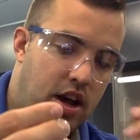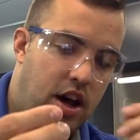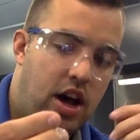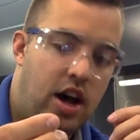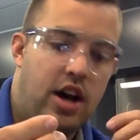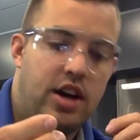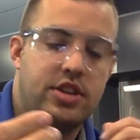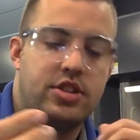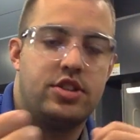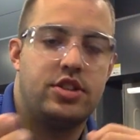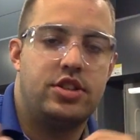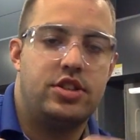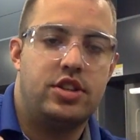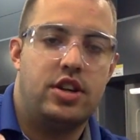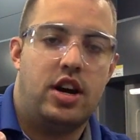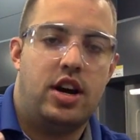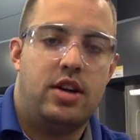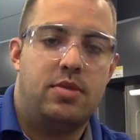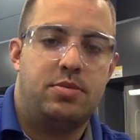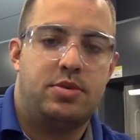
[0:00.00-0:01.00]
100
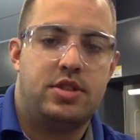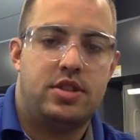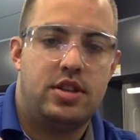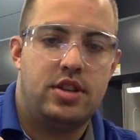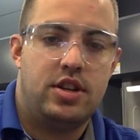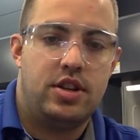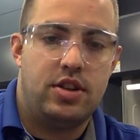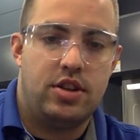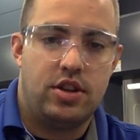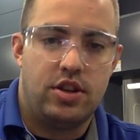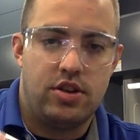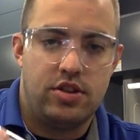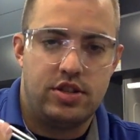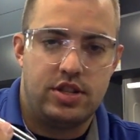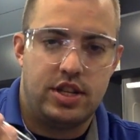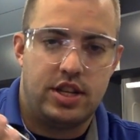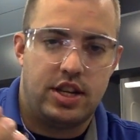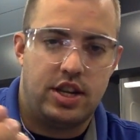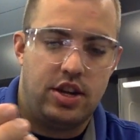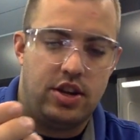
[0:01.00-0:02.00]
drops
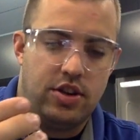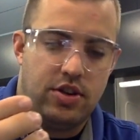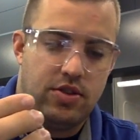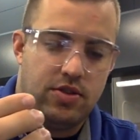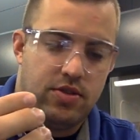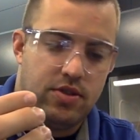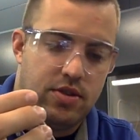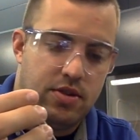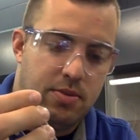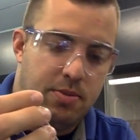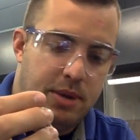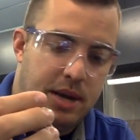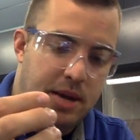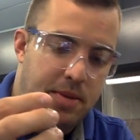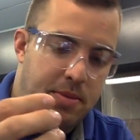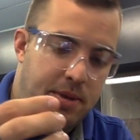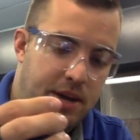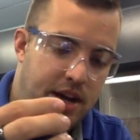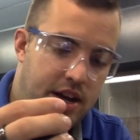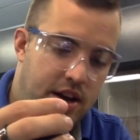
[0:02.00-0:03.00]
using your
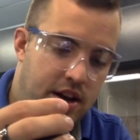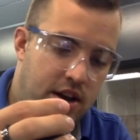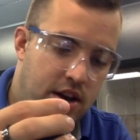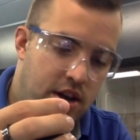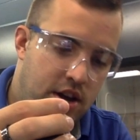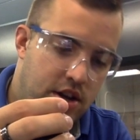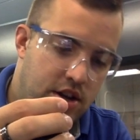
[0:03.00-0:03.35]
pipette.